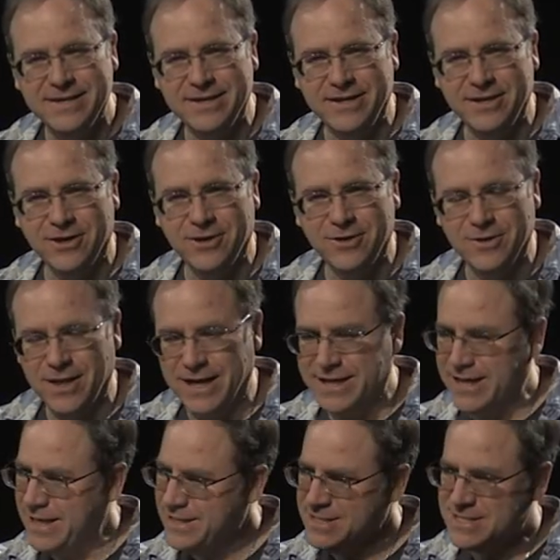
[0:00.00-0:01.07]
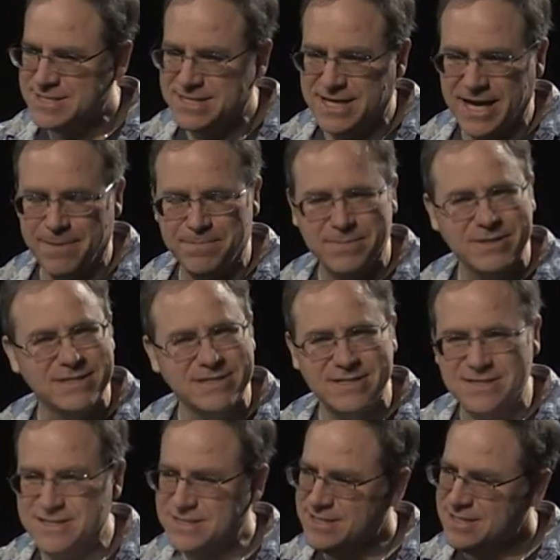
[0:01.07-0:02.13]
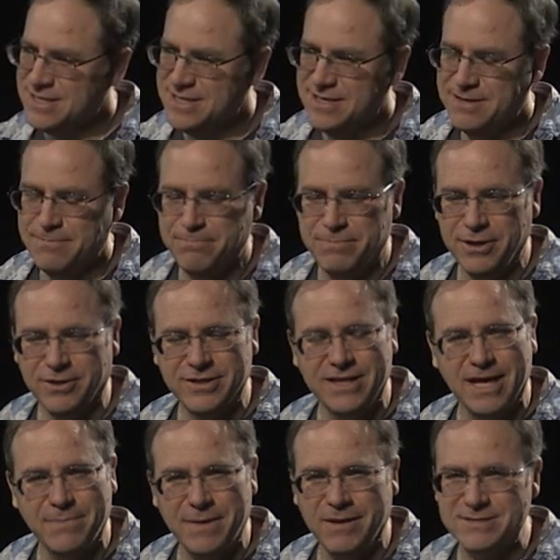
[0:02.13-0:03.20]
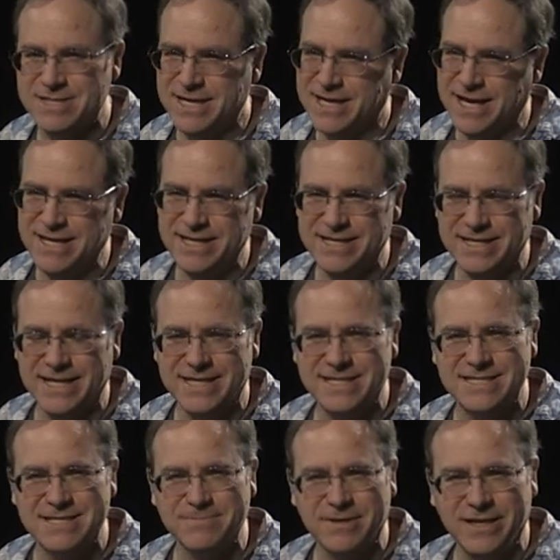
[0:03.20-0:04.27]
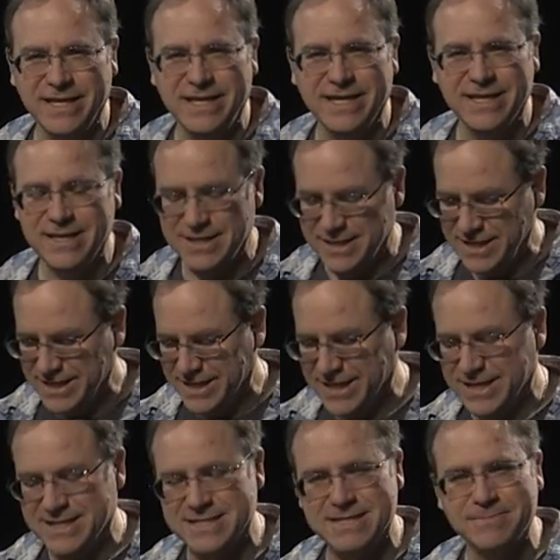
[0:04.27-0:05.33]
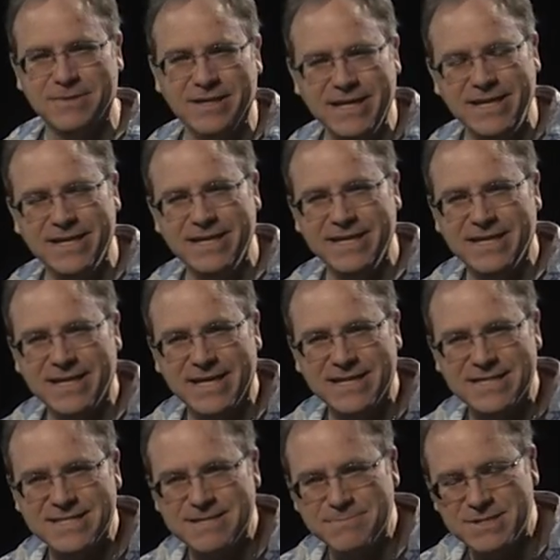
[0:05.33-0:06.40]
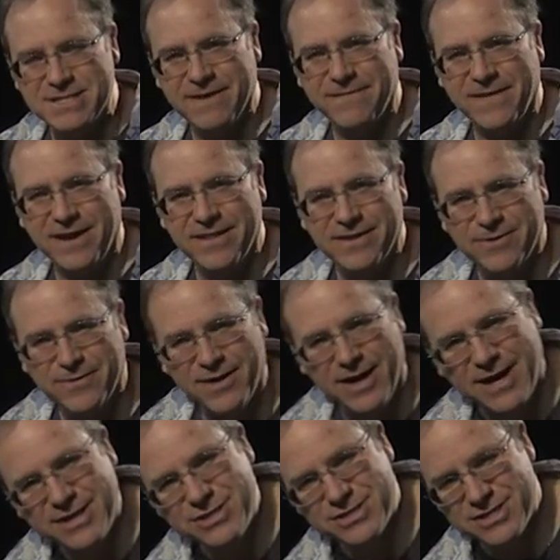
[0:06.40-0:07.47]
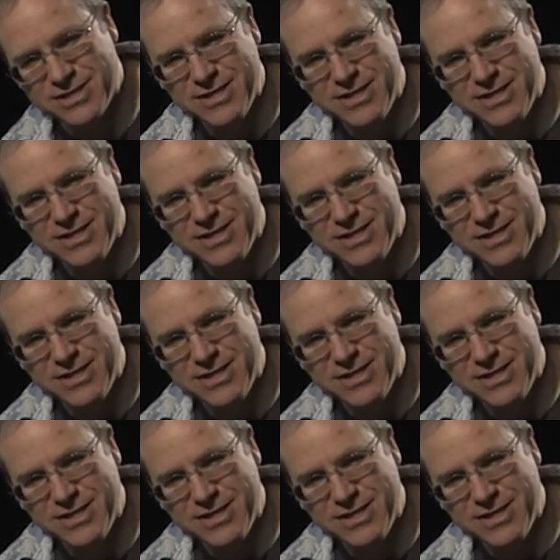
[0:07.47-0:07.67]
you know, like I just kept building up. And I was like, I need to get to some cleaning, need to get some stuff out of the garage.